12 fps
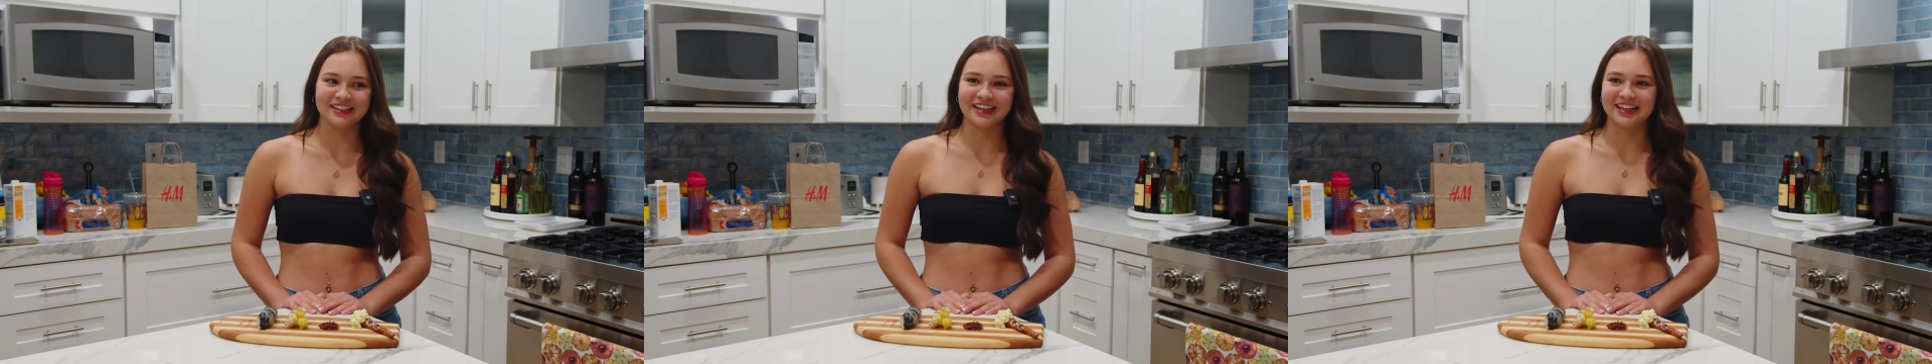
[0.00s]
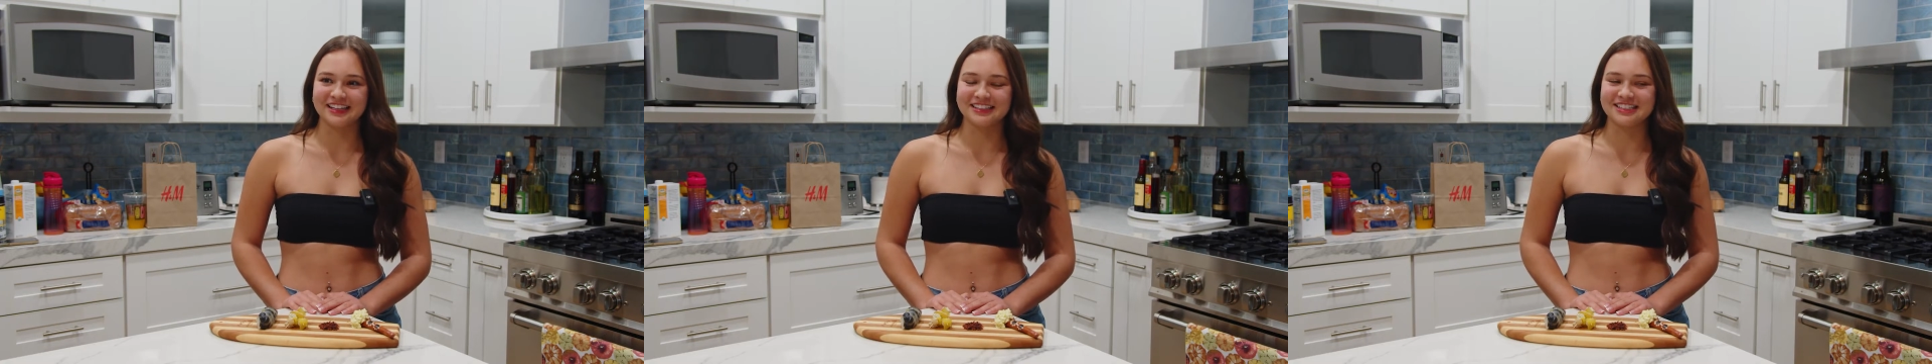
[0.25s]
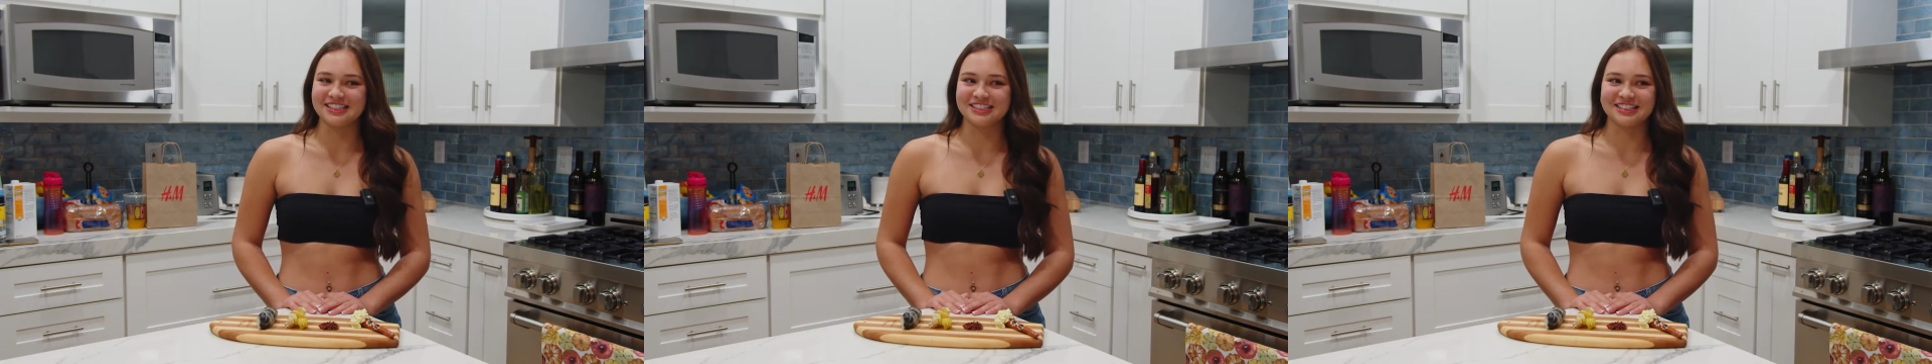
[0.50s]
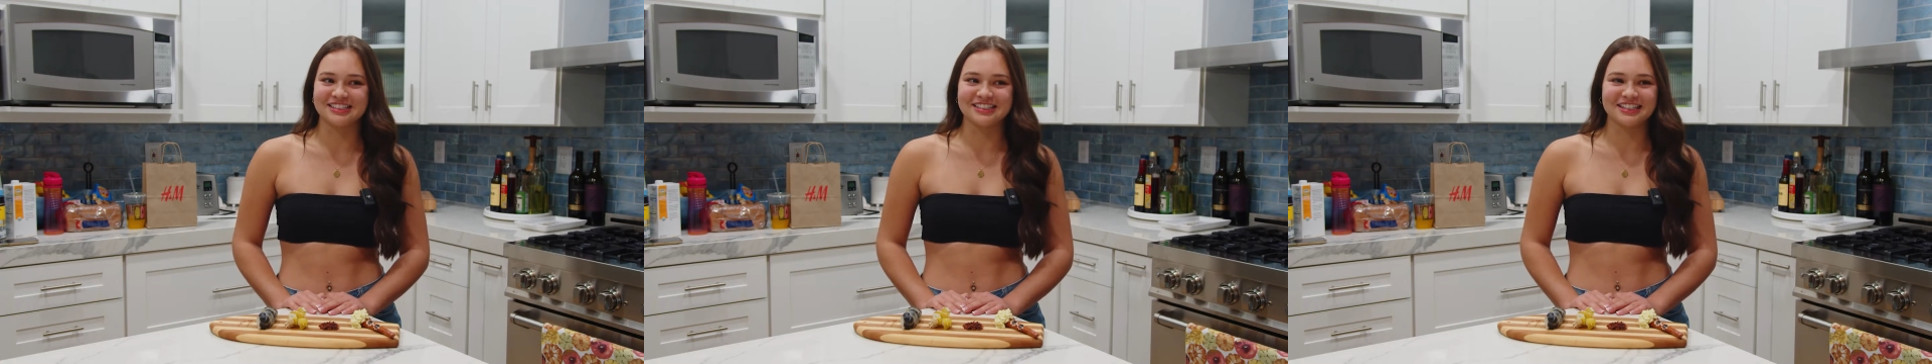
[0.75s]
Like
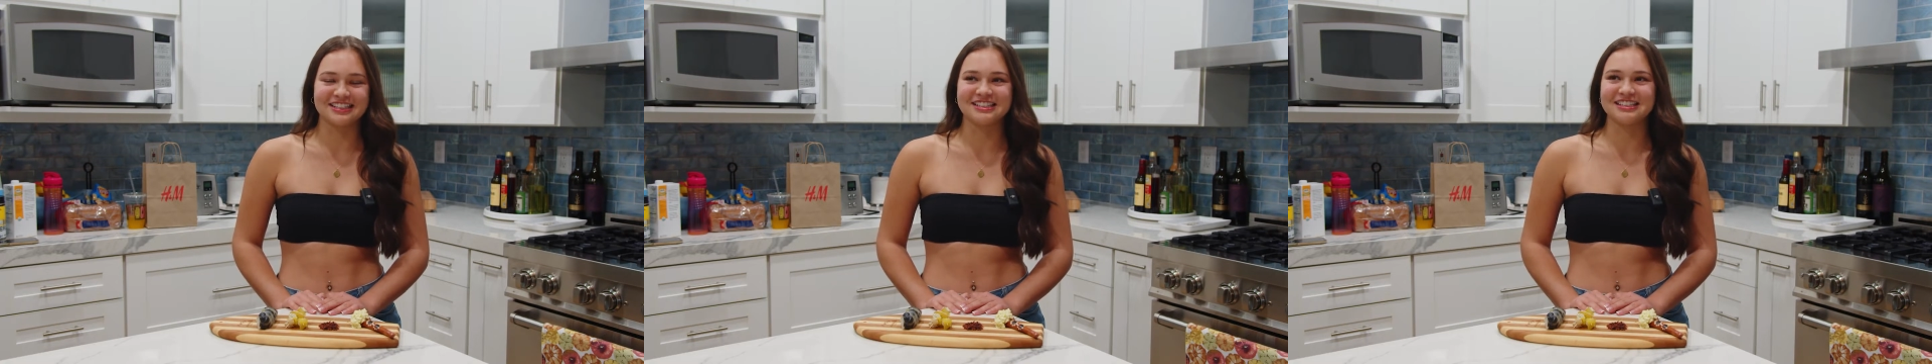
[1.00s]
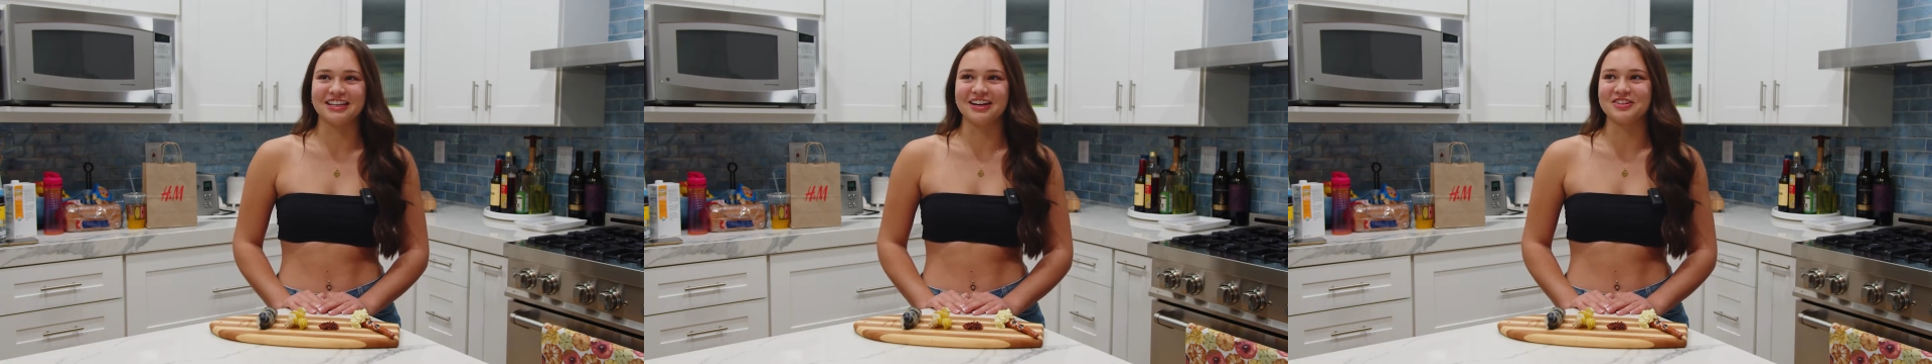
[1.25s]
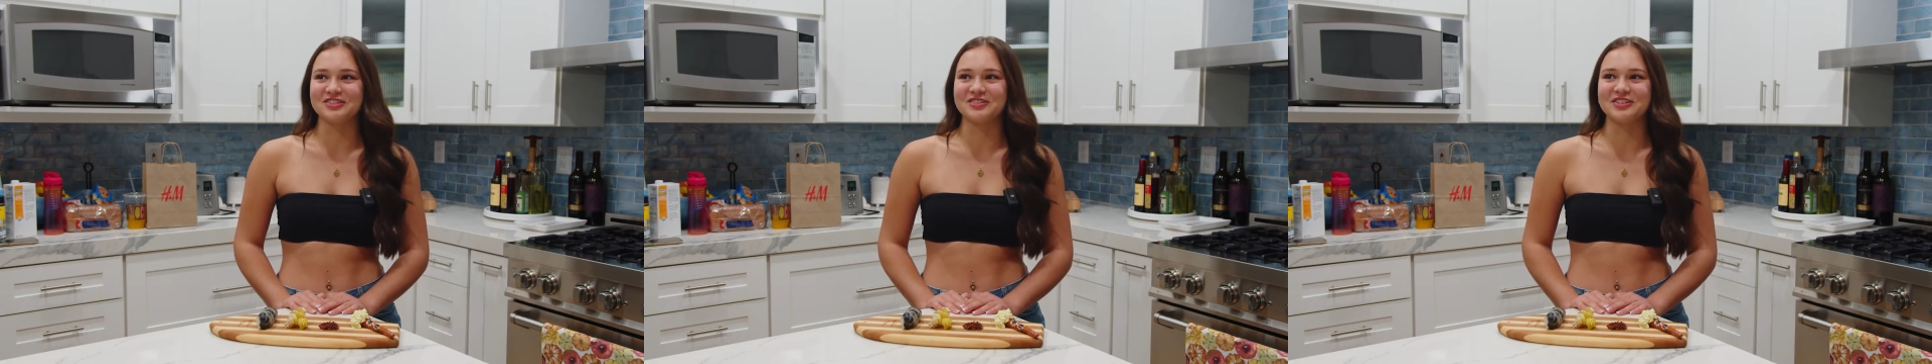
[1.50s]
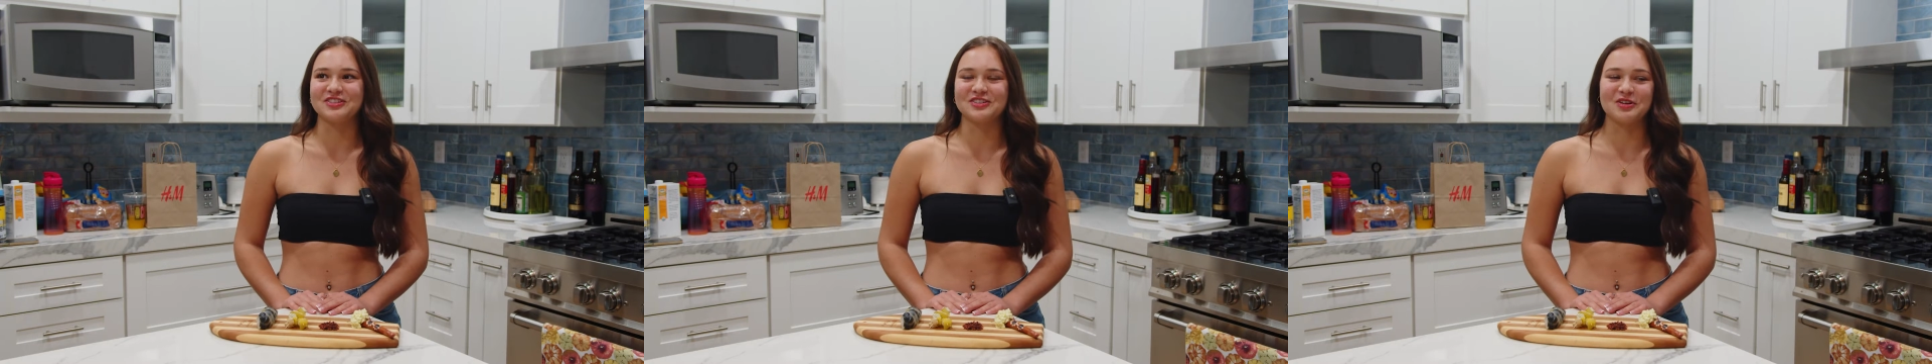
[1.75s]
it scares
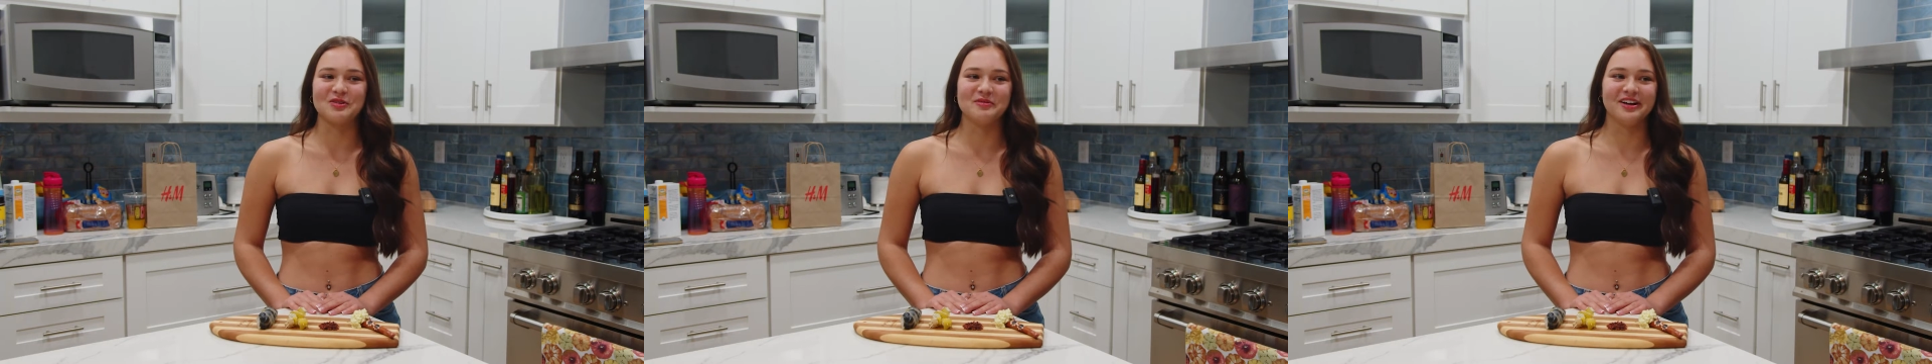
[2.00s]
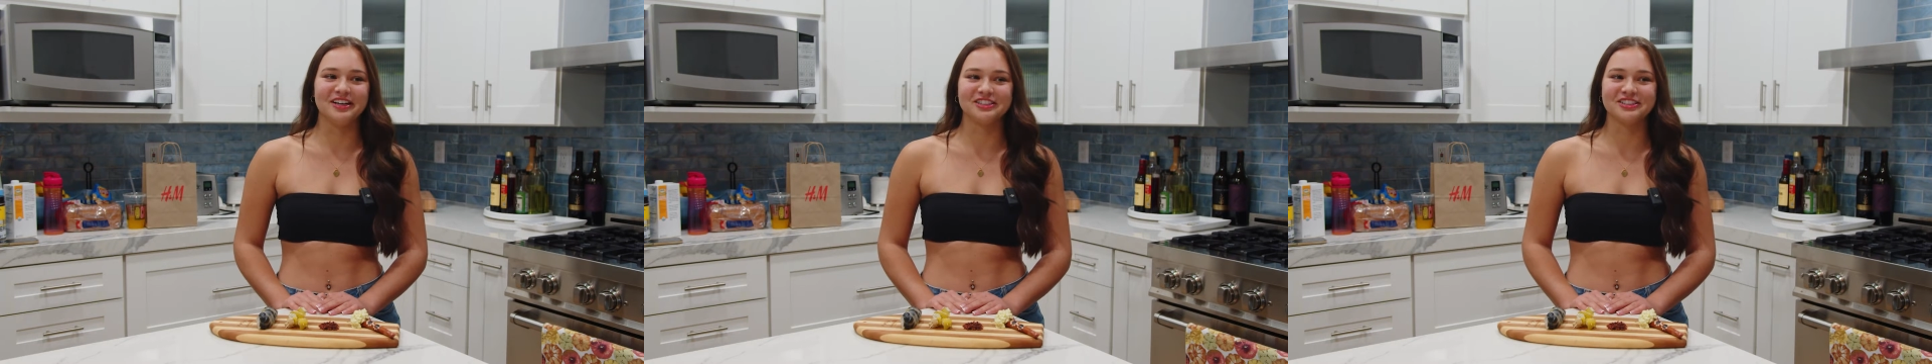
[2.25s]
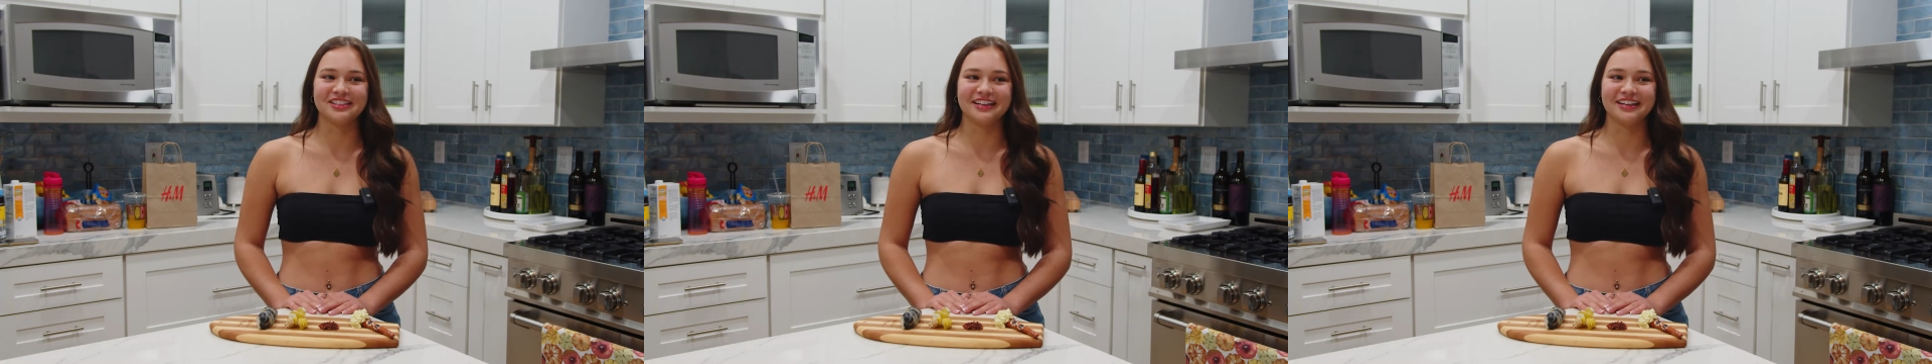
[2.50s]
me so much.